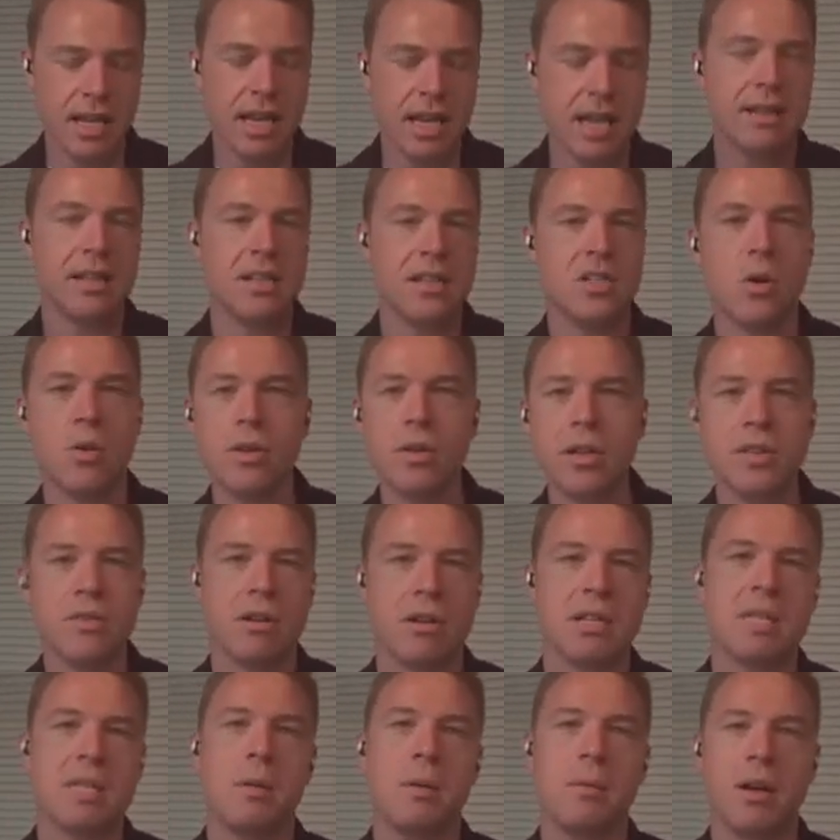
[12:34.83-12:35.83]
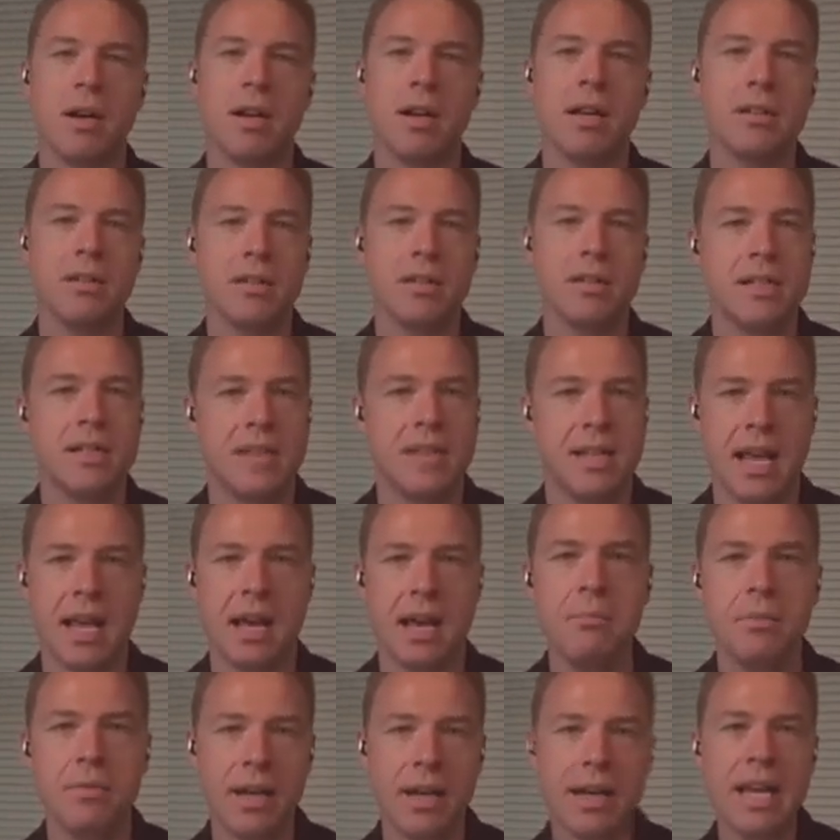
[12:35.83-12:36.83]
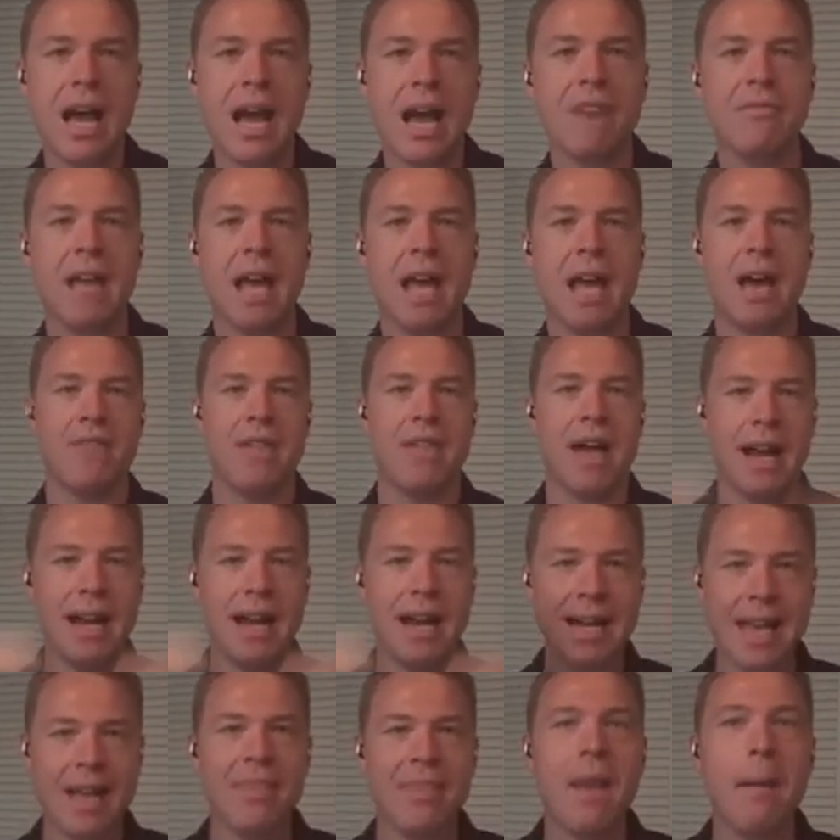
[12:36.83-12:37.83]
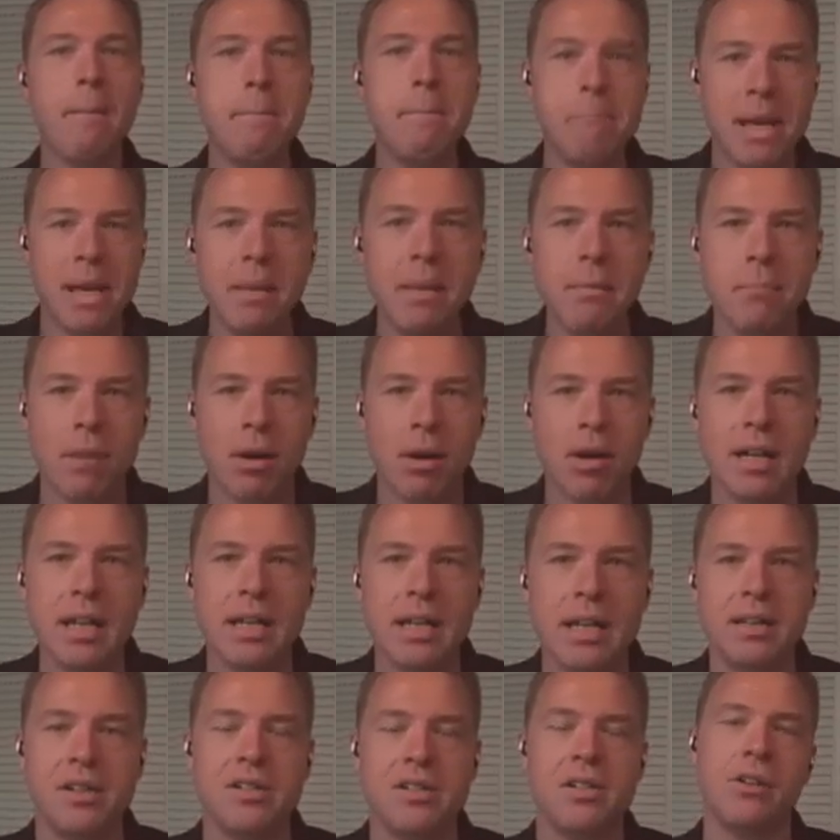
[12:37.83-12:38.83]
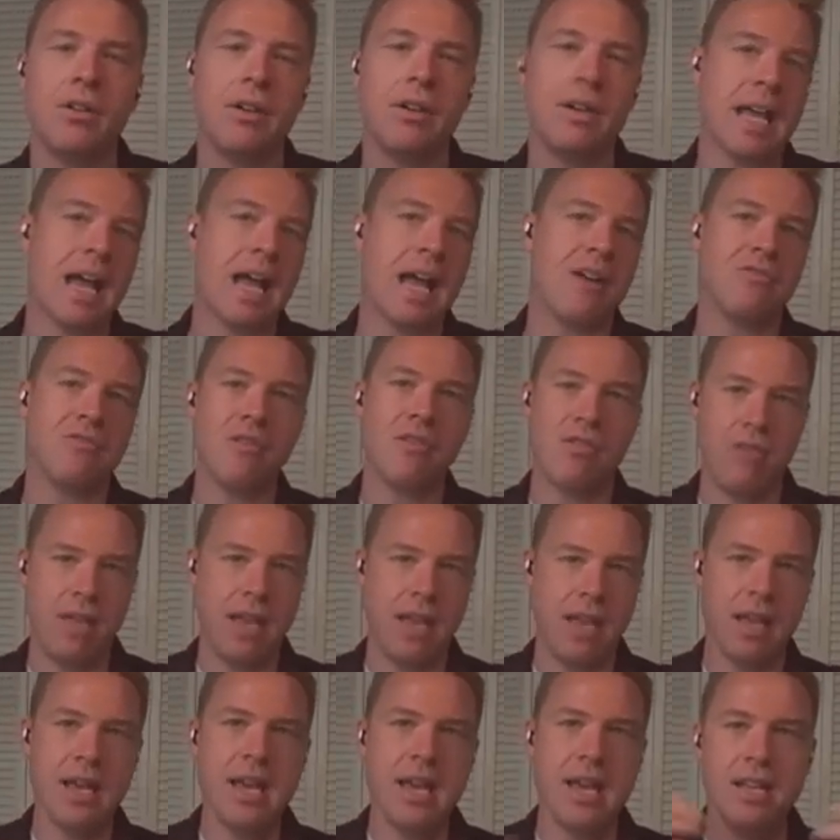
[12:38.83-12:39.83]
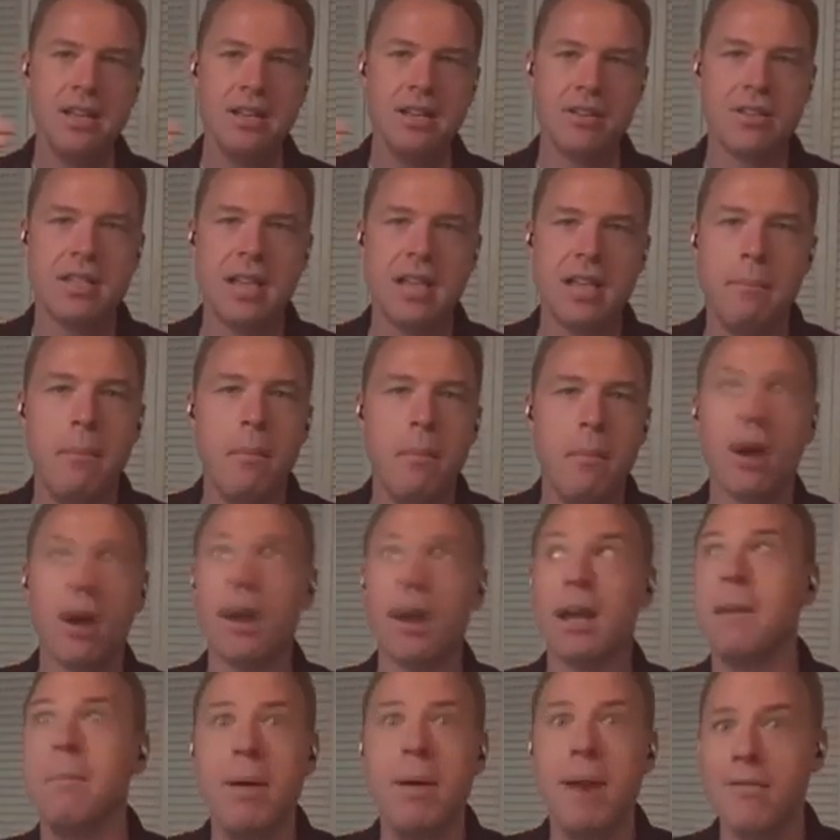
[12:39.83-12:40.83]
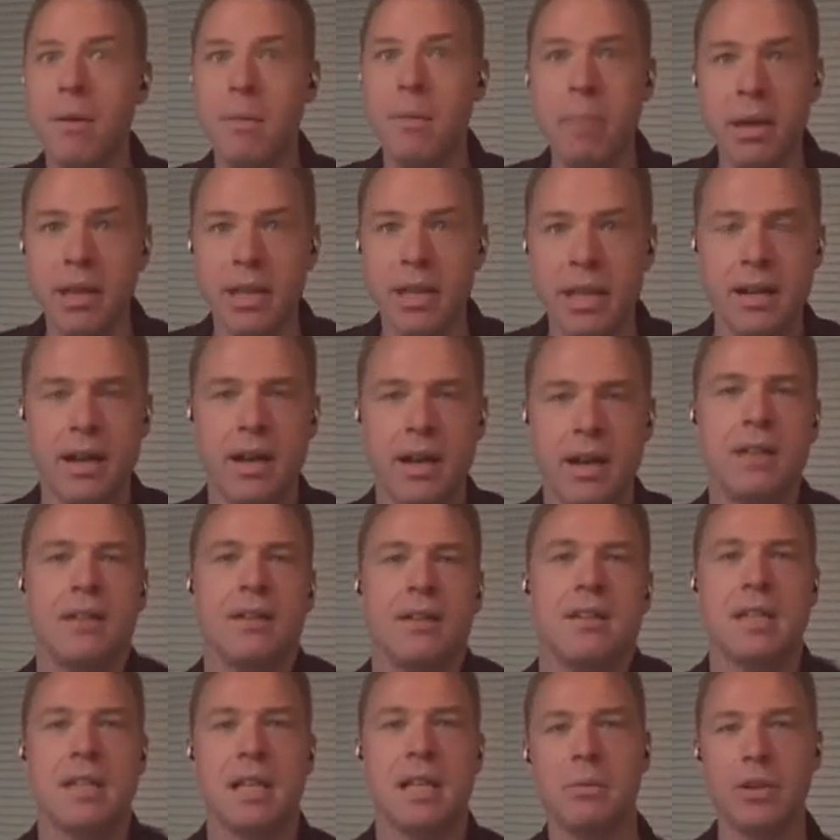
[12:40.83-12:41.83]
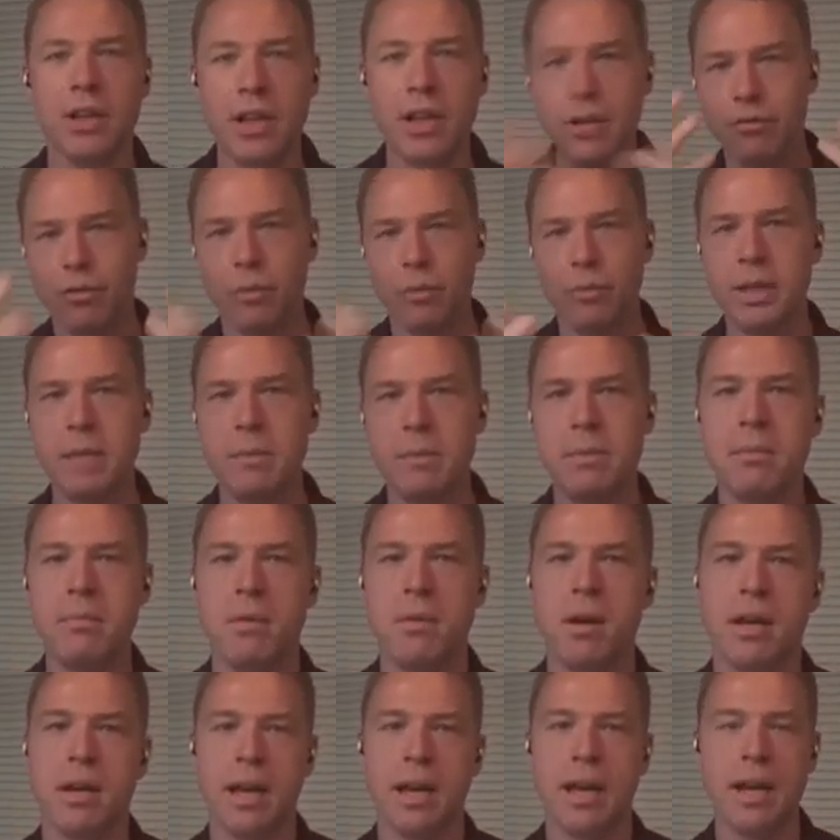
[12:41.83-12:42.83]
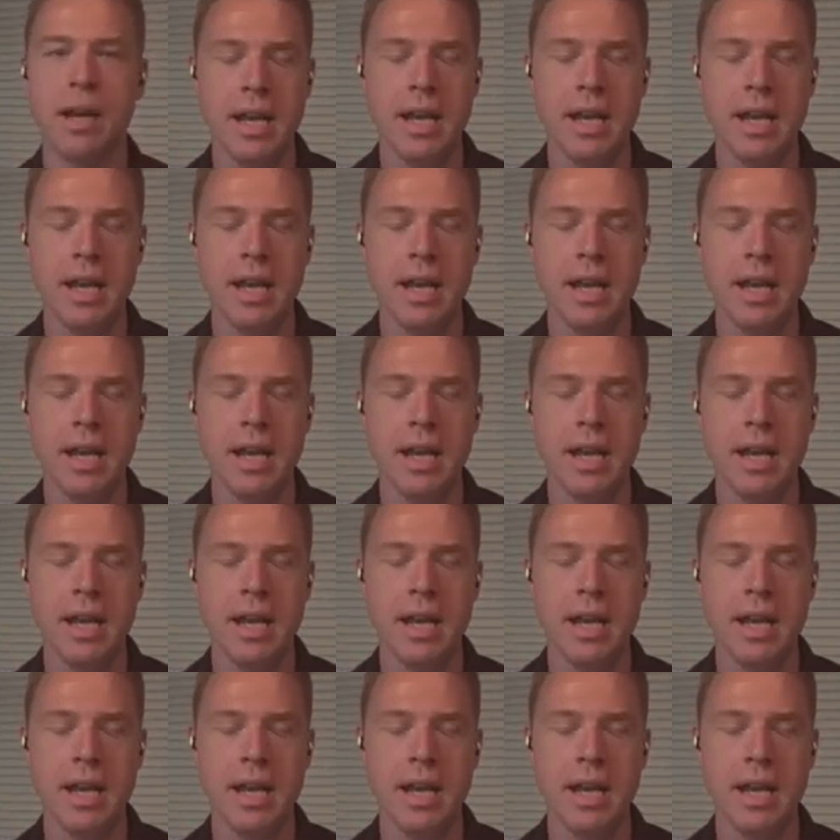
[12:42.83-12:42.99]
The total addressable market or the TAM, right? You have to have that again, that big market that you're going after. Think, you know, a market above a billion dollars. Like we're looking for really big market.